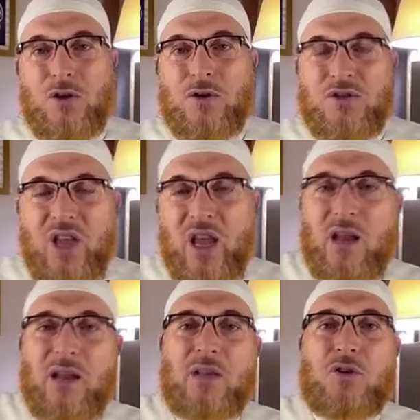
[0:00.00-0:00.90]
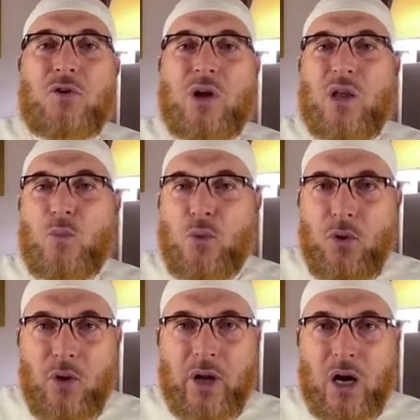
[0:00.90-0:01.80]
You're saying that your
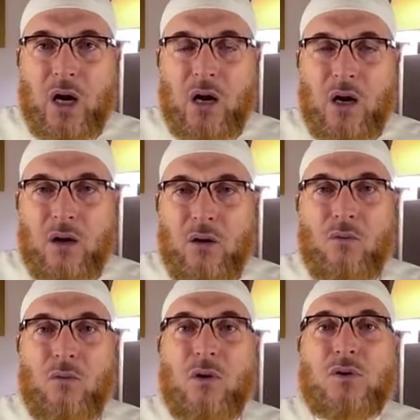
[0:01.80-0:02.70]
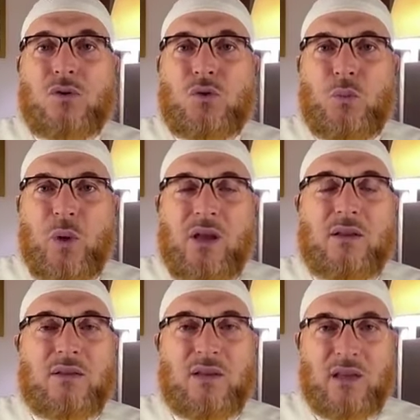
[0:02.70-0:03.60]
employer wants to pay
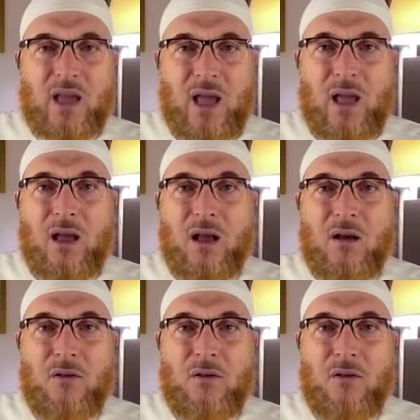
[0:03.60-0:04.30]
the zakah